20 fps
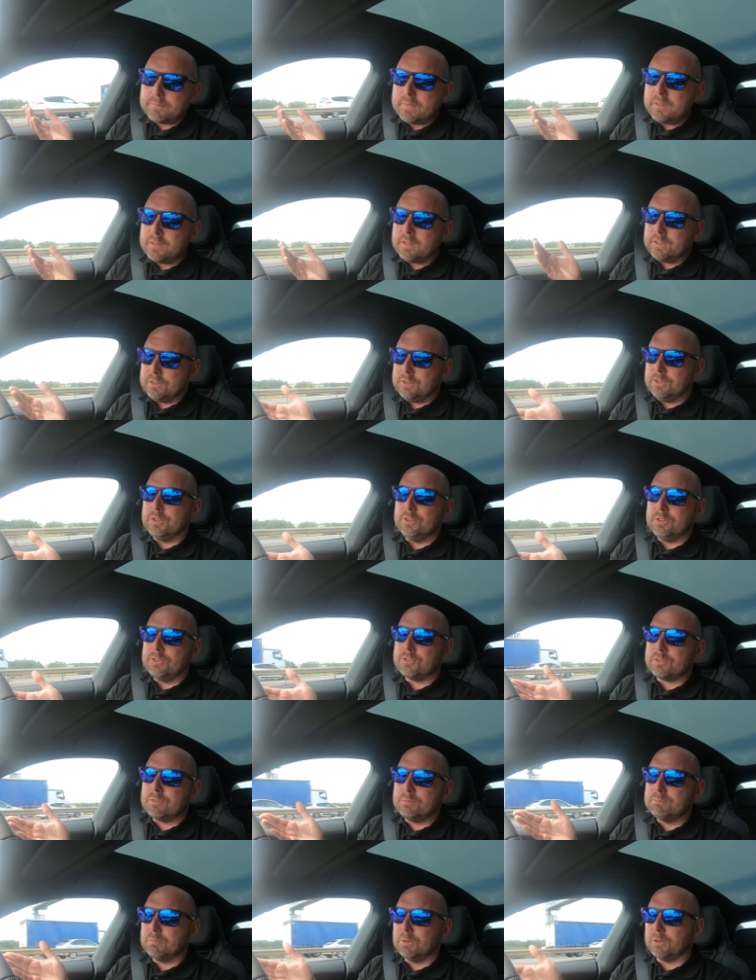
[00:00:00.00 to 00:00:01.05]
a
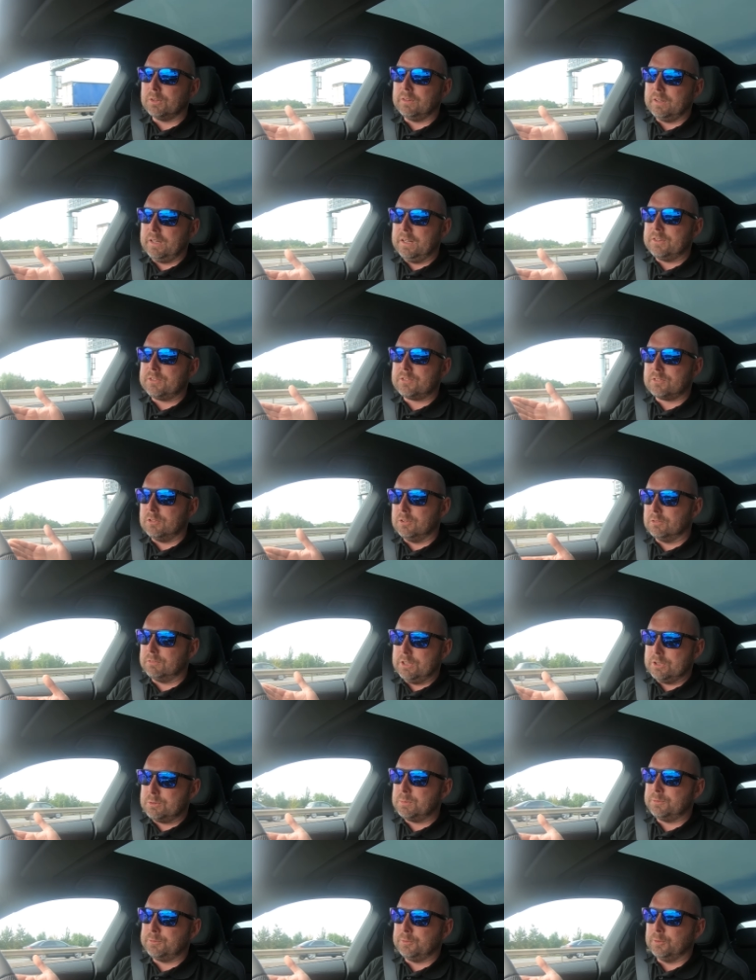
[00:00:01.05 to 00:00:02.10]
used Model S long
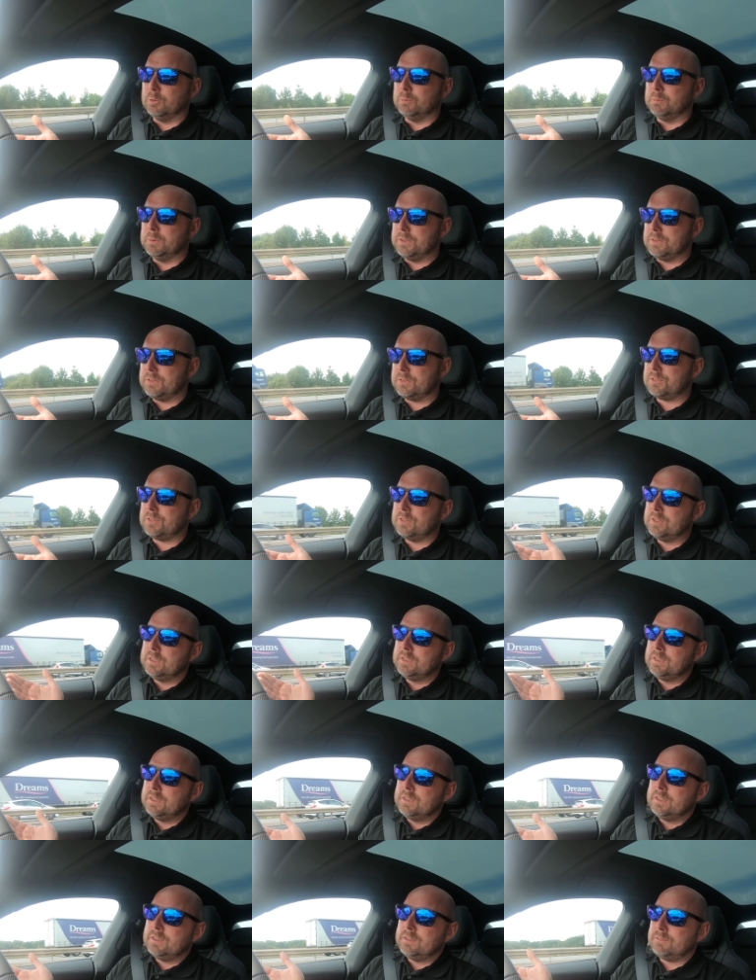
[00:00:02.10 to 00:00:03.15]
range performance
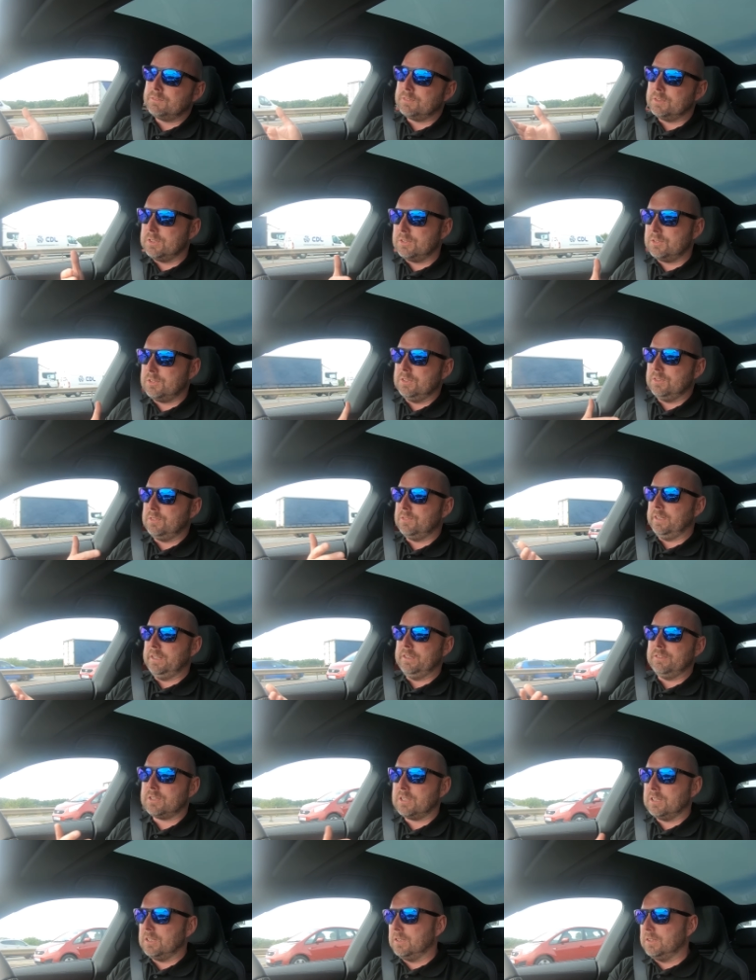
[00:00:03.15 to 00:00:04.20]
versus these
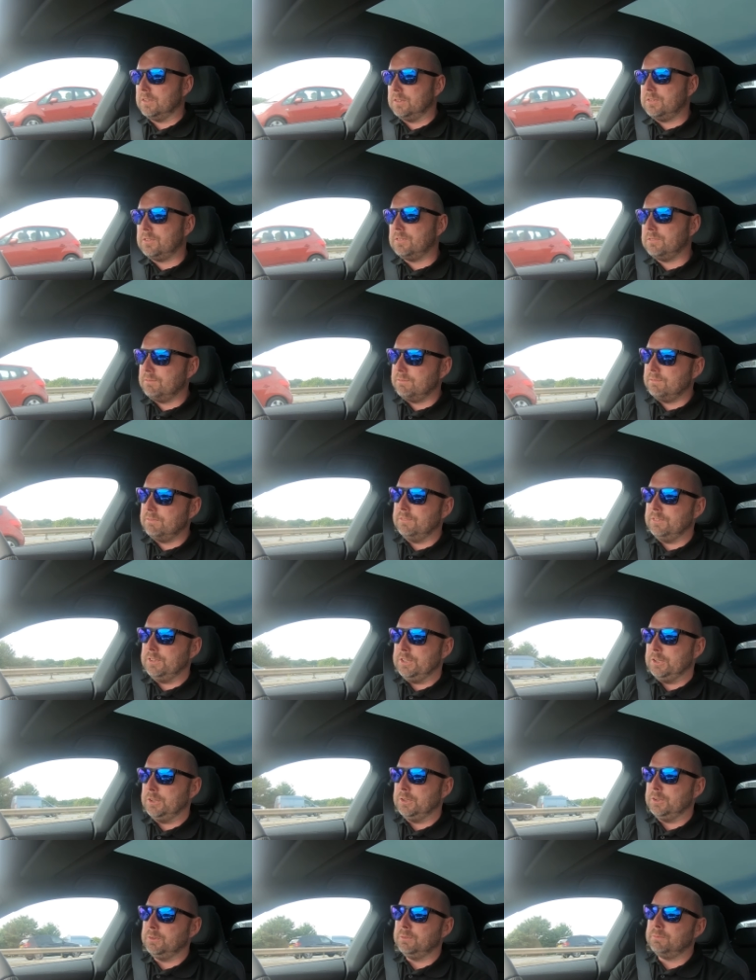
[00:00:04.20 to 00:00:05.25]
cars
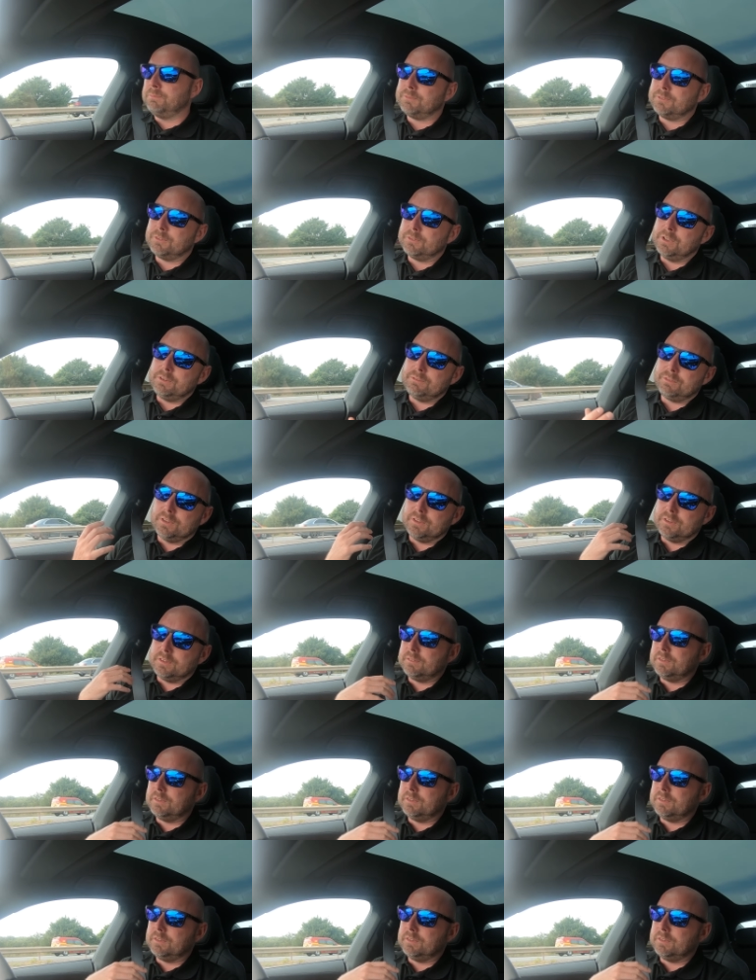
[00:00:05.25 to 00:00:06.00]
new, or even